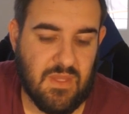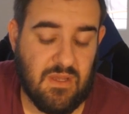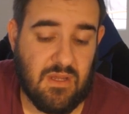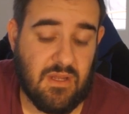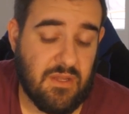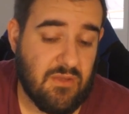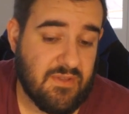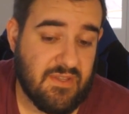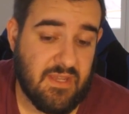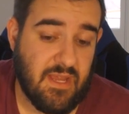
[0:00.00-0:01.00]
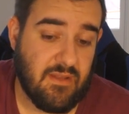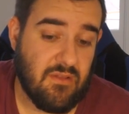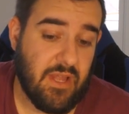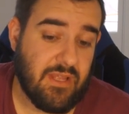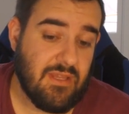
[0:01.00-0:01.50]
I don't know what to say.
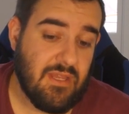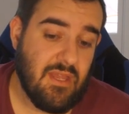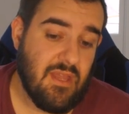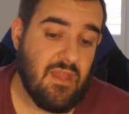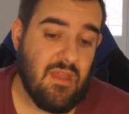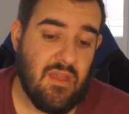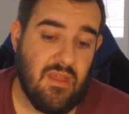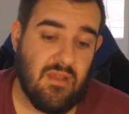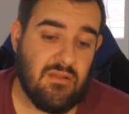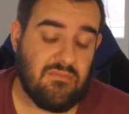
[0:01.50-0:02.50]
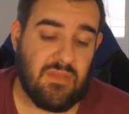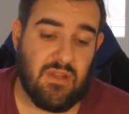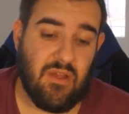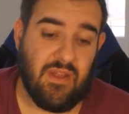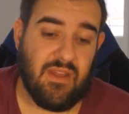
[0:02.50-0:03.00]
Like,
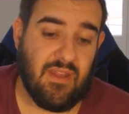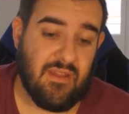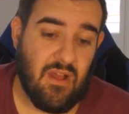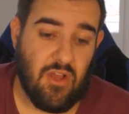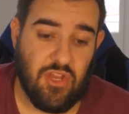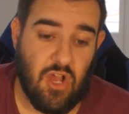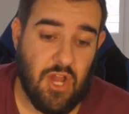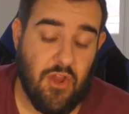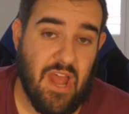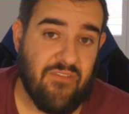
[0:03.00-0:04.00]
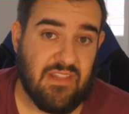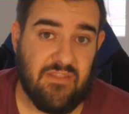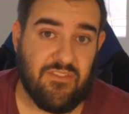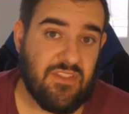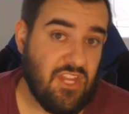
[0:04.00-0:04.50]
you know, I don't have to
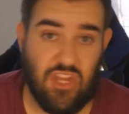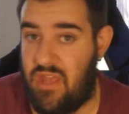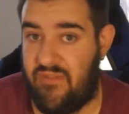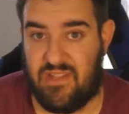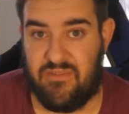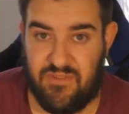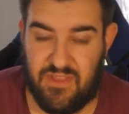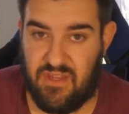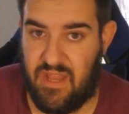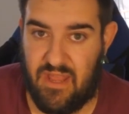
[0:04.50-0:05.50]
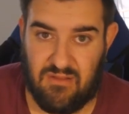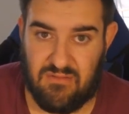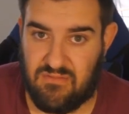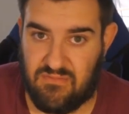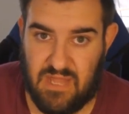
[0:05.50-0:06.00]
live with it. You have to live with it
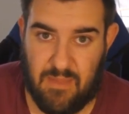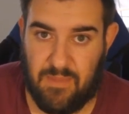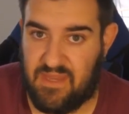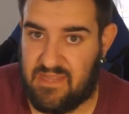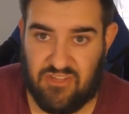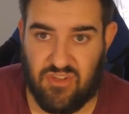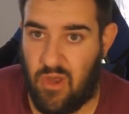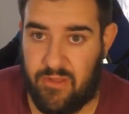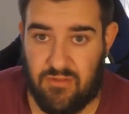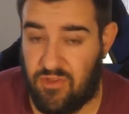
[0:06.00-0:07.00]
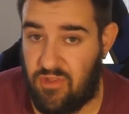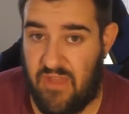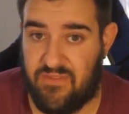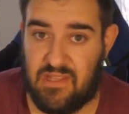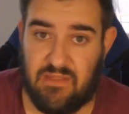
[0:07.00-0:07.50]
now, Nappy/Kyle. You
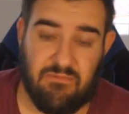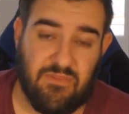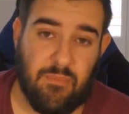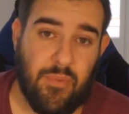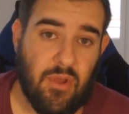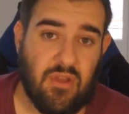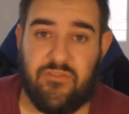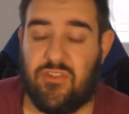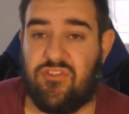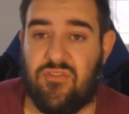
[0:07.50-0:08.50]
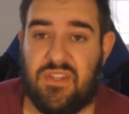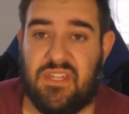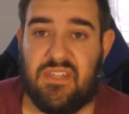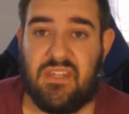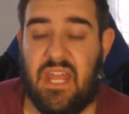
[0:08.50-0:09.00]
have to live with the burden of your
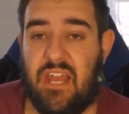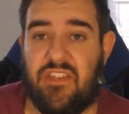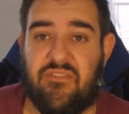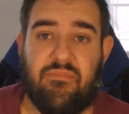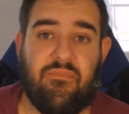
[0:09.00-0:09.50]
choices and how you